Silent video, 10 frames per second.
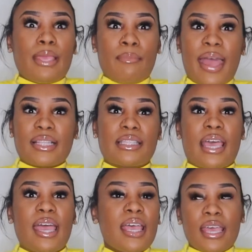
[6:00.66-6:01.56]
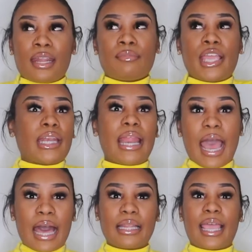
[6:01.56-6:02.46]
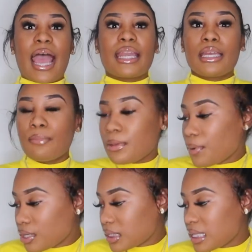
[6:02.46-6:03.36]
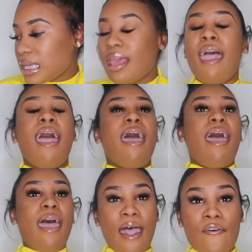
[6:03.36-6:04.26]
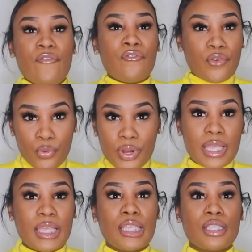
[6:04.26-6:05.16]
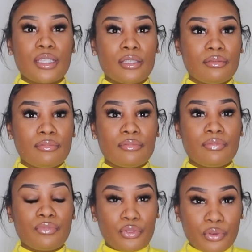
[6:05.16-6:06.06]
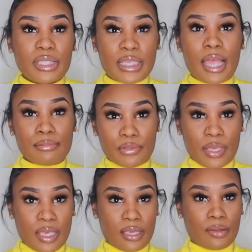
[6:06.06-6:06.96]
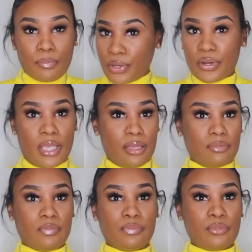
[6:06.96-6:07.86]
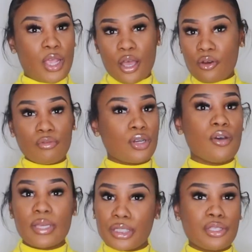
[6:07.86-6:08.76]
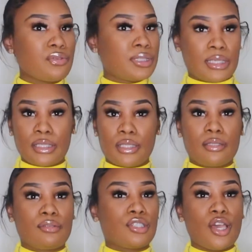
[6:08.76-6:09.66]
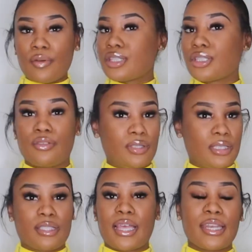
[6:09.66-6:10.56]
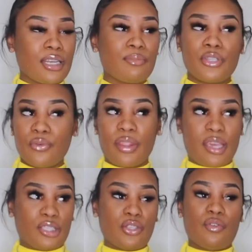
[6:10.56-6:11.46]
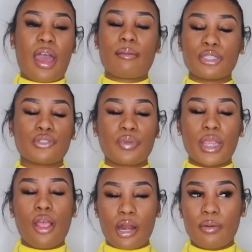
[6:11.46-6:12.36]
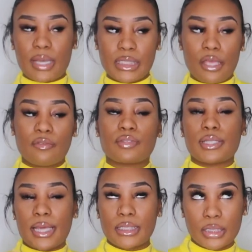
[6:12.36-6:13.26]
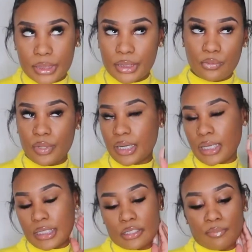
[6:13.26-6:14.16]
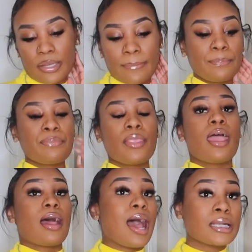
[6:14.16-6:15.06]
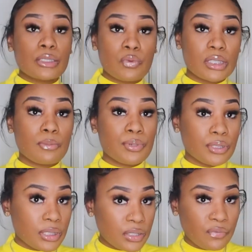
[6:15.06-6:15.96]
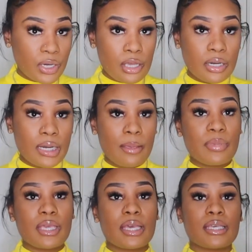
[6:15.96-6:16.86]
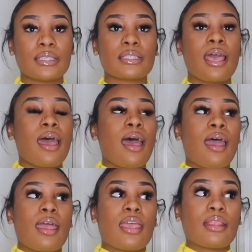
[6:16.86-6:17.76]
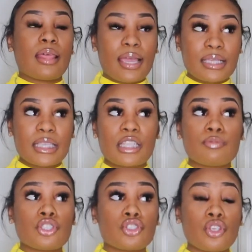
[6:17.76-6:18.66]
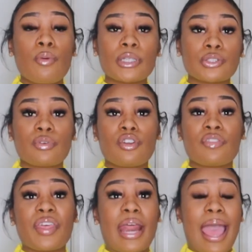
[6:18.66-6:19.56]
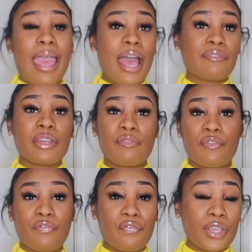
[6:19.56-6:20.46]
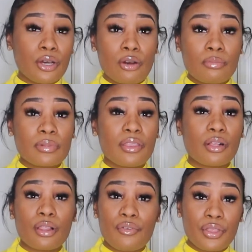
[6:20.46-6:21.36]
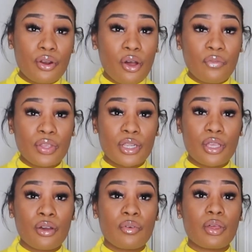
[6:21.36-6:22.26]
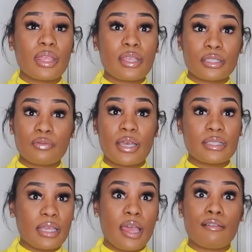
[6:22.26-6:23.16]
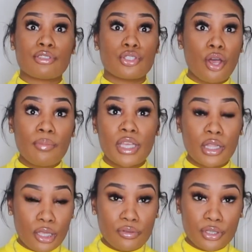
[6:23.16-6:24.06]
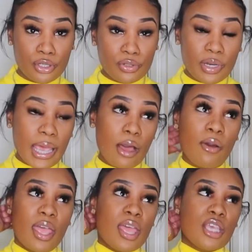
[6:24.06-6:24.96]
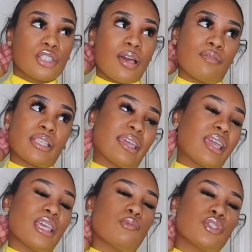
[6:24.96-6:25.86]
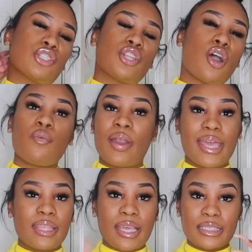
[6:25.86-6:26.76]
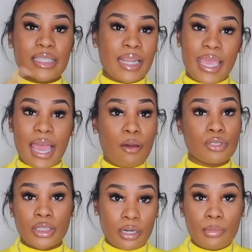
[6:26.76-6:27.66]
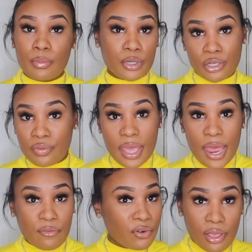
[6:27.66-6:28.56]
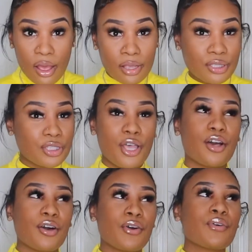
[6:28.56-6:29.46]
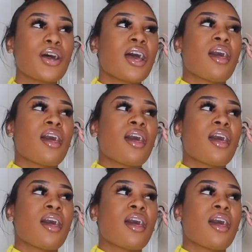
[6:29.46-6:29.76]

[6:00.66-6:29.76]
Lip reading: get back to that. And I'm like, nah, like I need to be posting every 3 times a week, period. No excuses. I need to be doing that. So I'm just really hard on myself. So that's just what it is. But I just wanted to post this video today because, like I said, it's been so much going on that I haven't even filmed the clothing haul video. And that's why I said I have so many clothes to do now. So I was like, it was no way that today I was going to be able to do that for y'all. So